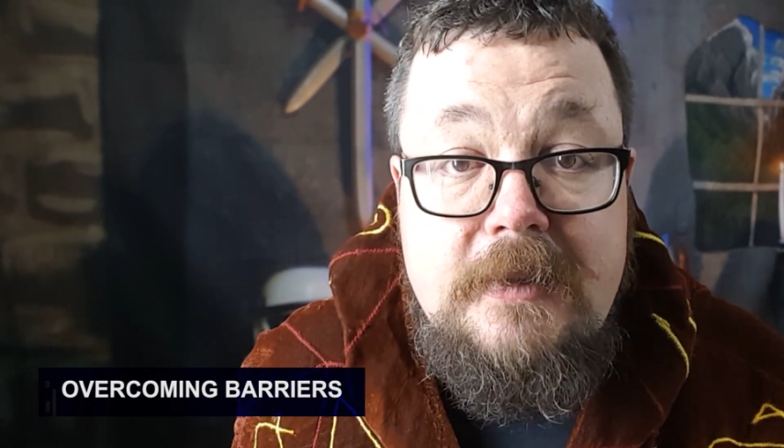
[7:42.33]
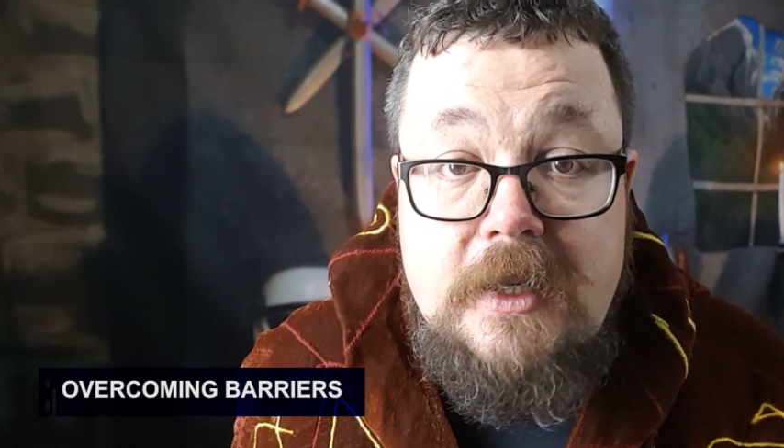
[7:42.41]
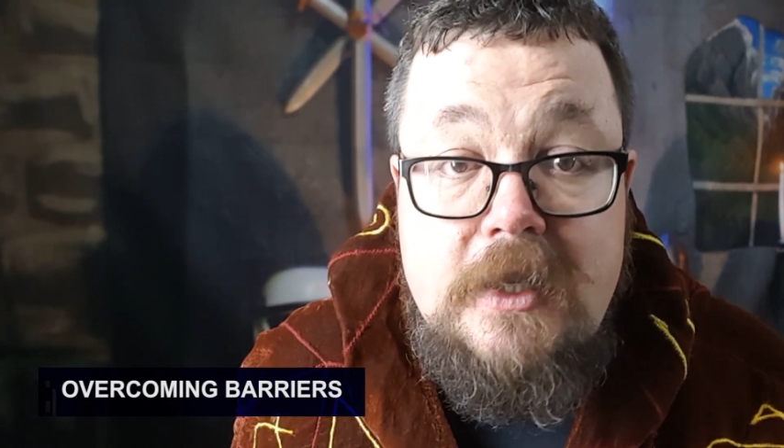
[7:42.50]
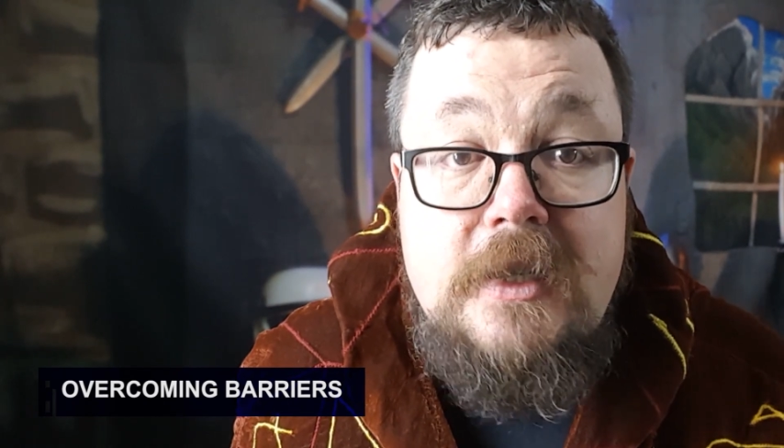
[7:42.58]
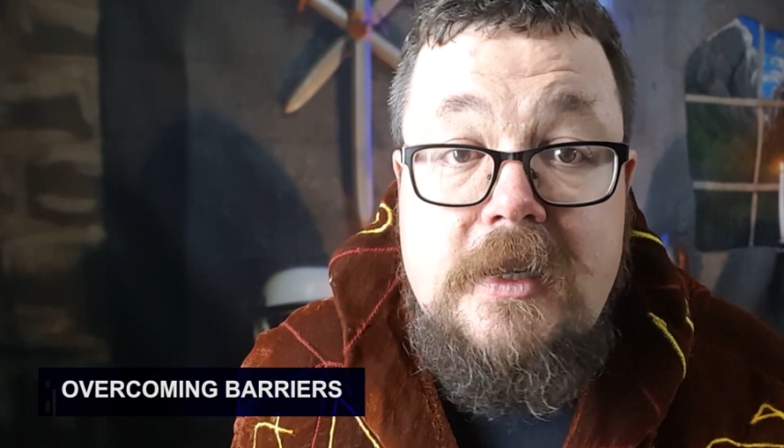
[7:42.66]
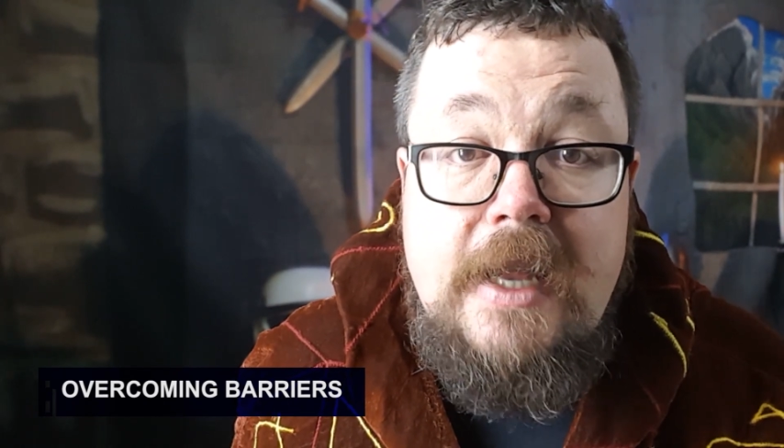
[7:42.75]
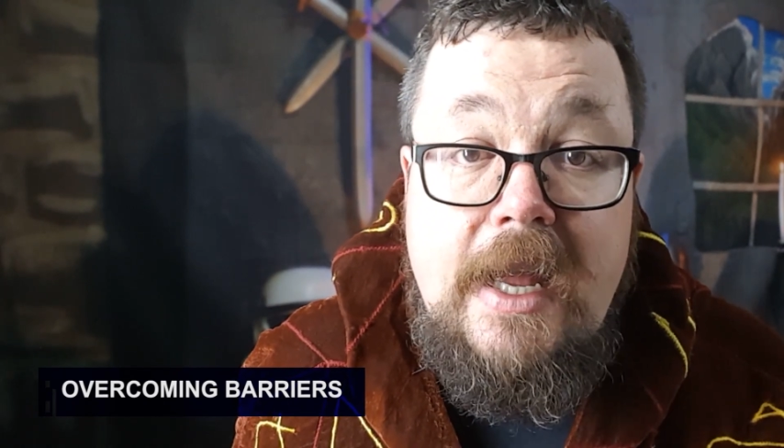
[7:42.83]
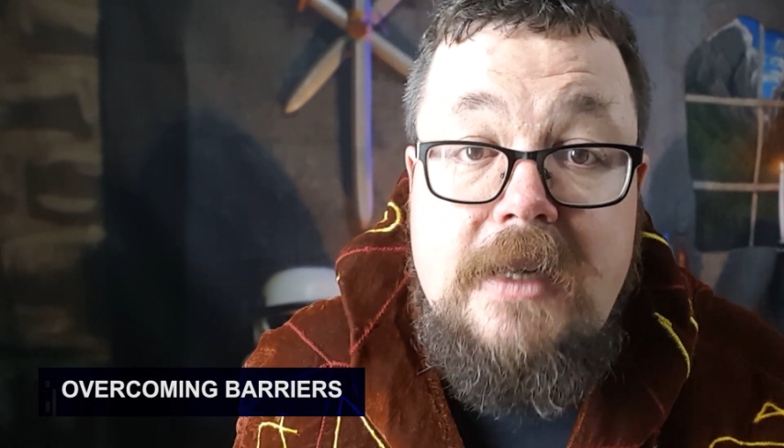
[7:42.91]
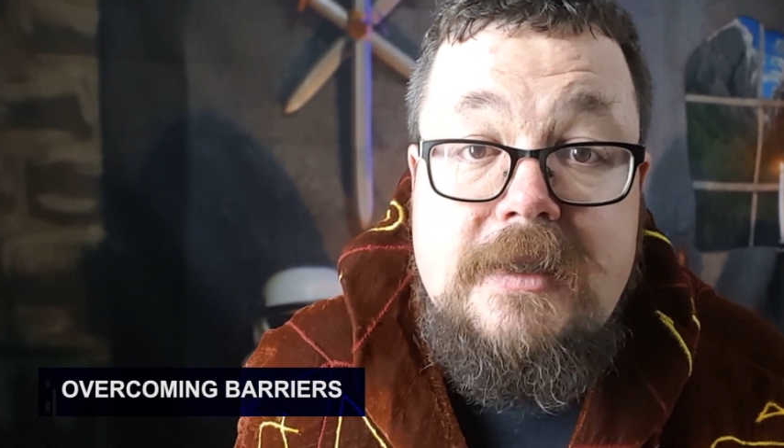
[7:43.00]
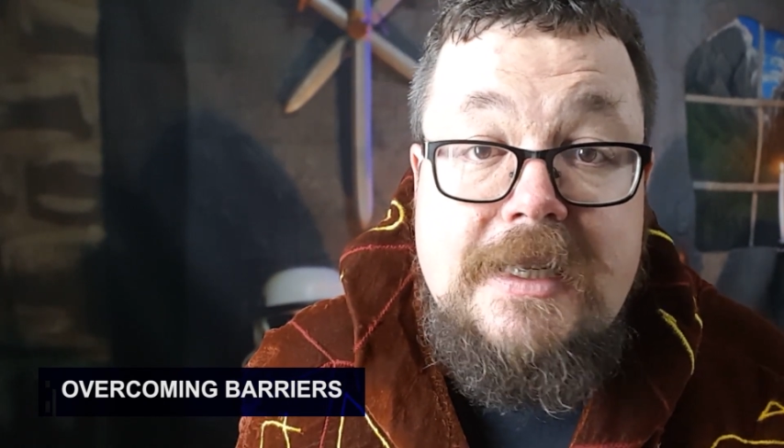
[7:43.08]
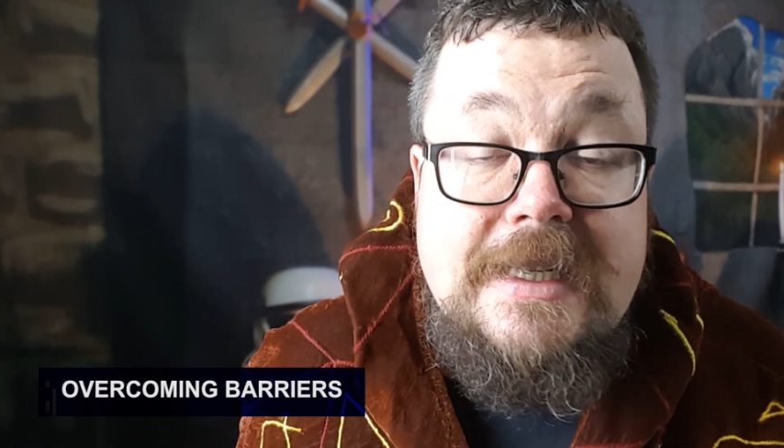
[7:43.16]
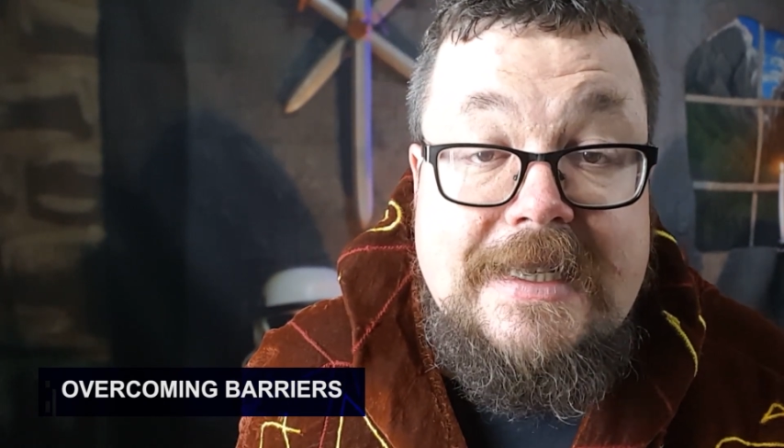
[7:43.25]
learn how
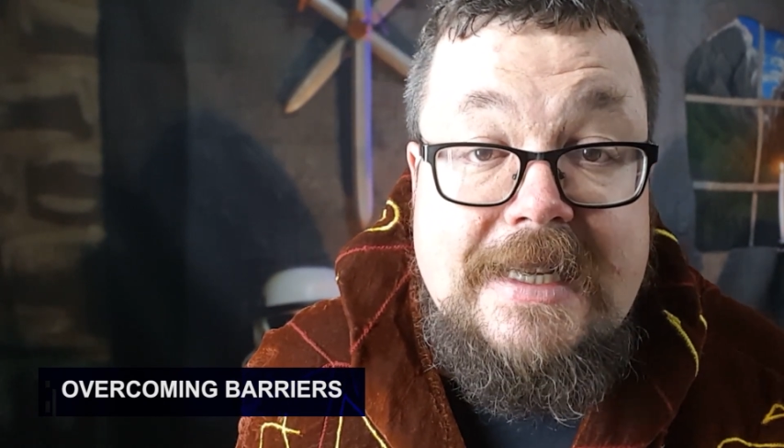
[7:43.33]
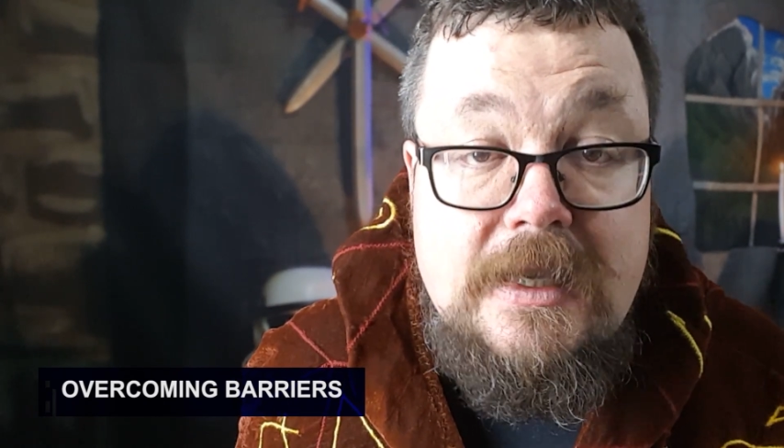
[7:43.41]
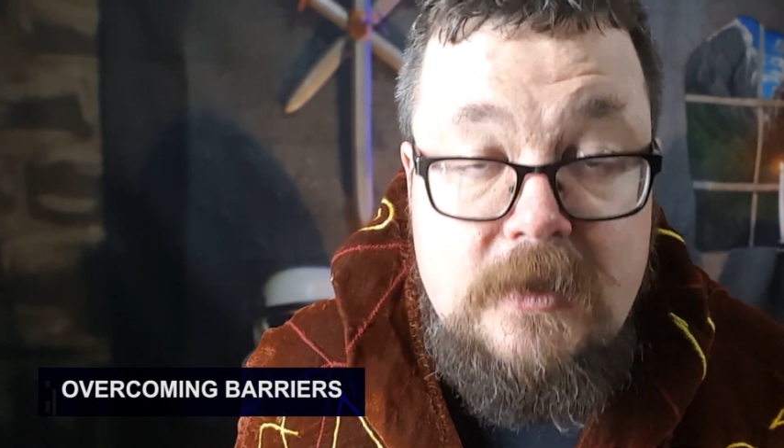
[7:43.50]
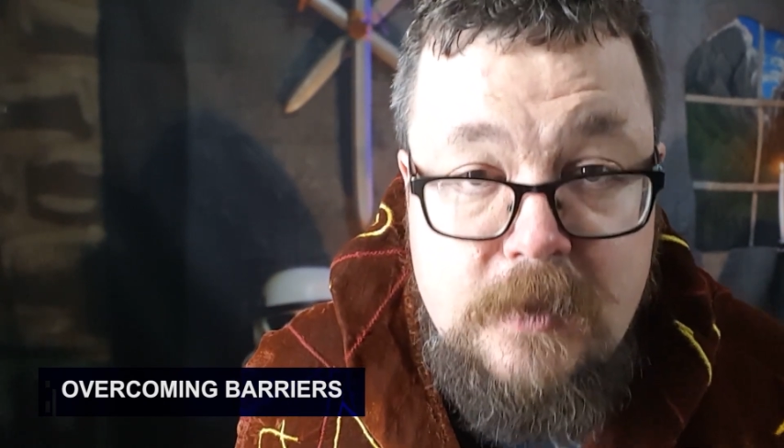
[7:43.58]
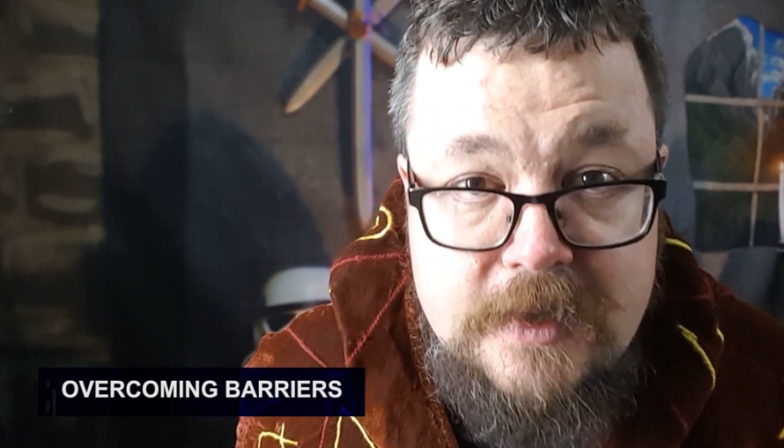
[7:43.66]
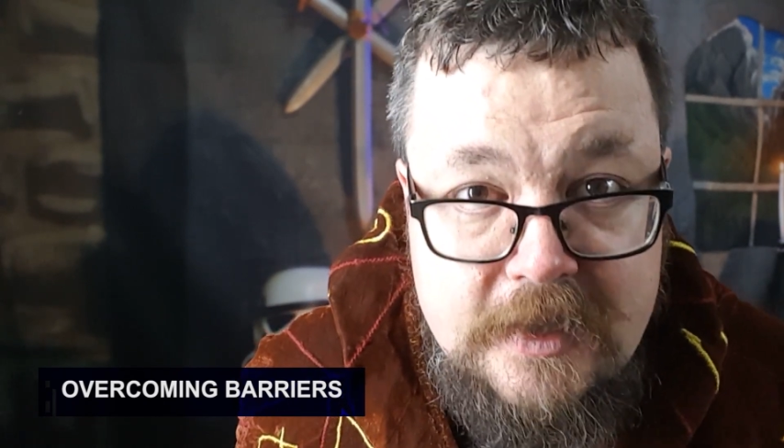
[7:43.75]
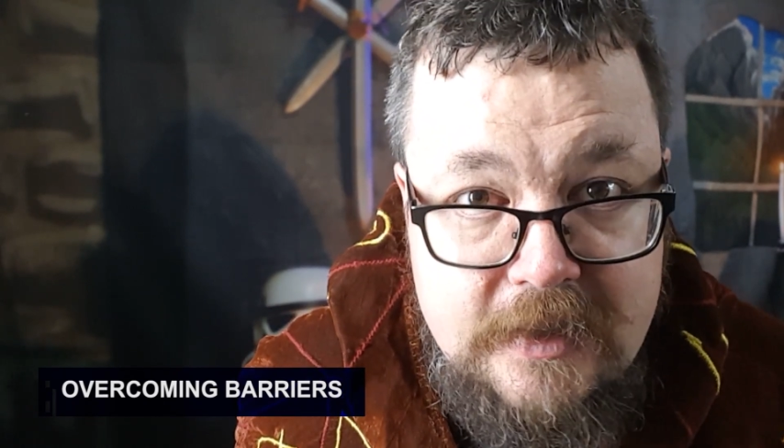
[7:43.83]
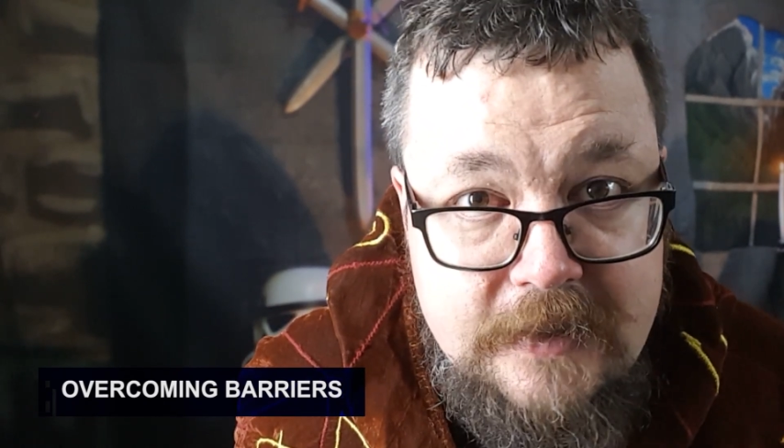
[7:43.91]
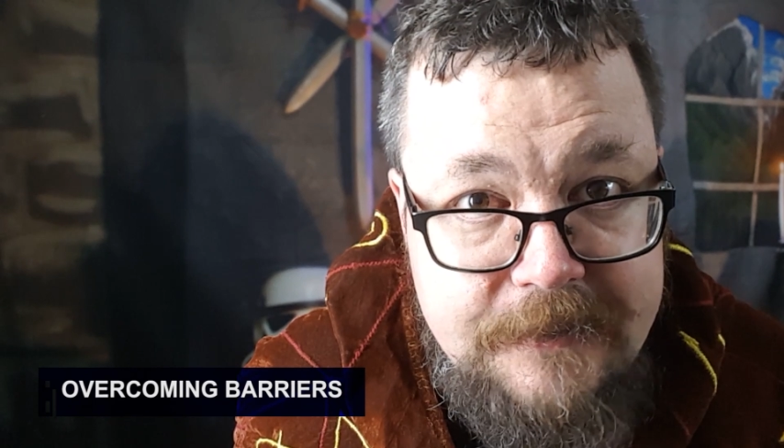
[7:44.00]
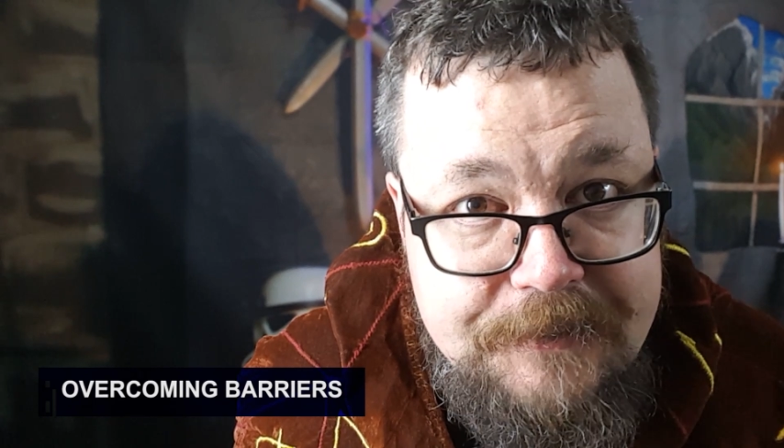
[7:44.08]
to deal with it.